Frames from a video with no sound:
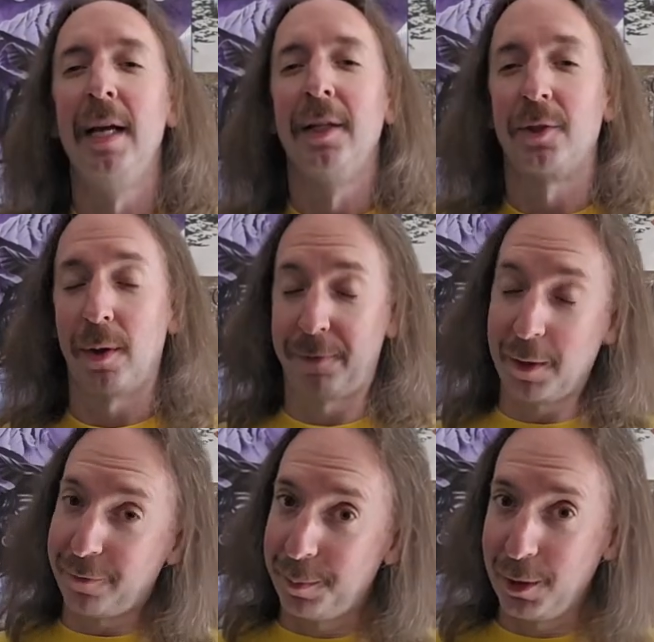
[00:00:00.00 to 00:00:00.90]
So if you're
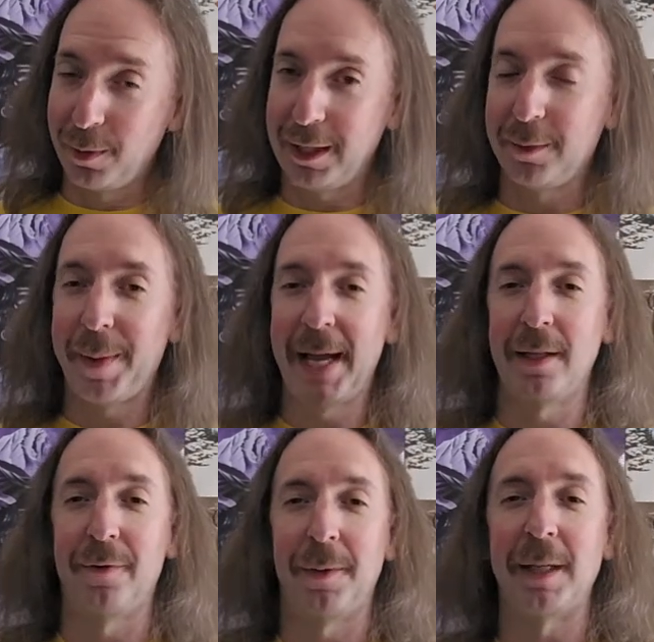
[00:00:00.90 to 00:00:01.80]
unfamiliar with this band,
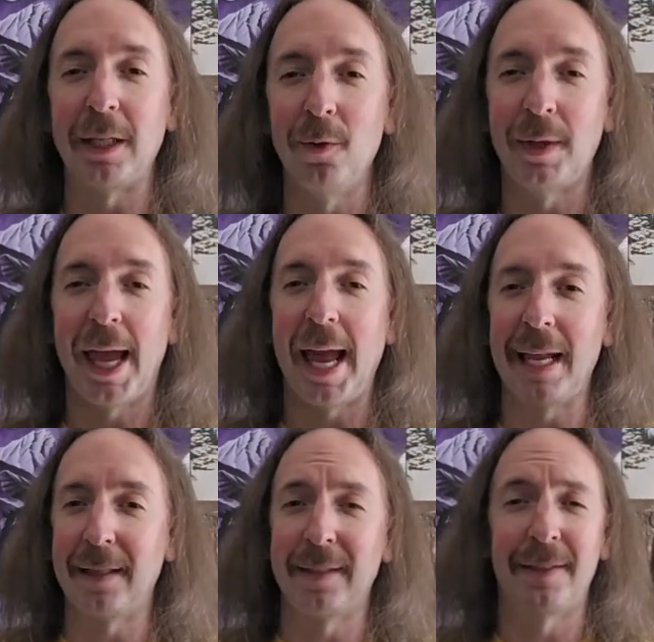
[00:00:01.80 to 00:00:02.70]
they're from the
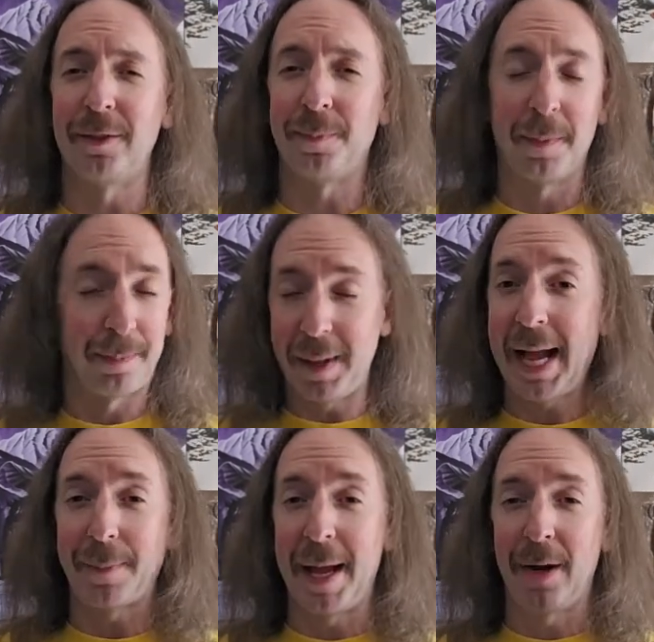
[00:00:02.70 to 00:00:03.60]
UK. This is
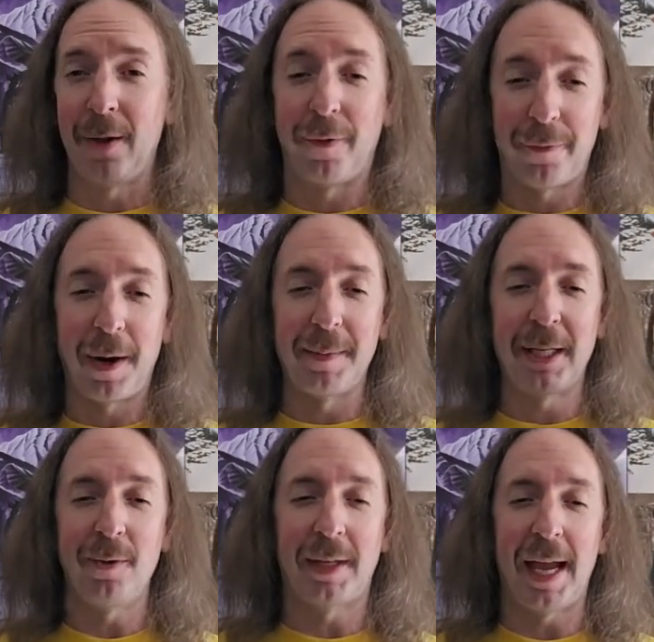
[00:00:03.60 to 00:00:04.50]
black metal from
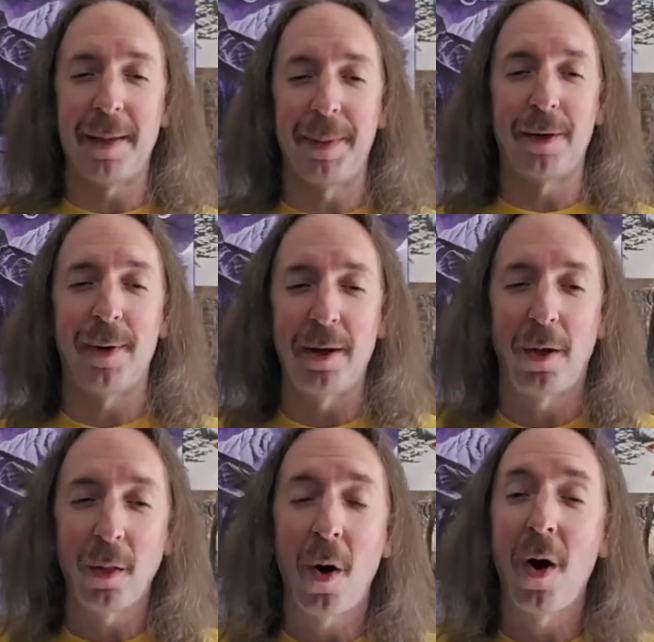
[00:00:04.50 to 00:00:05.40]
the UK, been around a
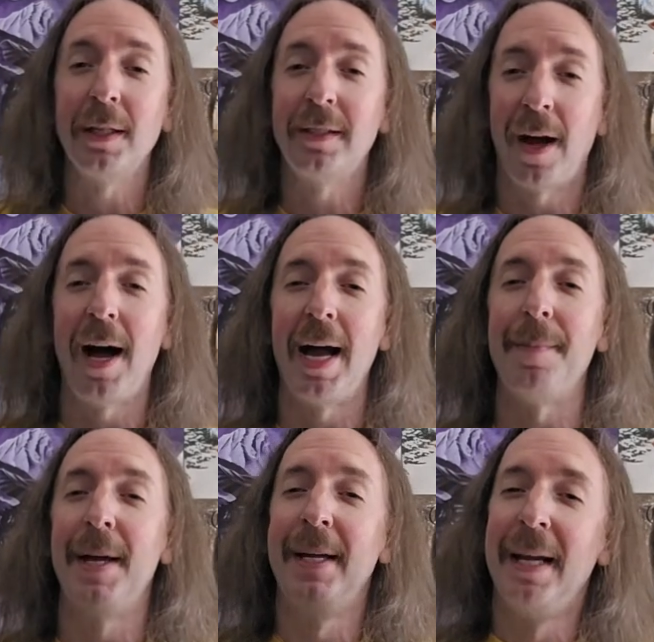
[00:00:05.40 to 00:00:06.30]
long time.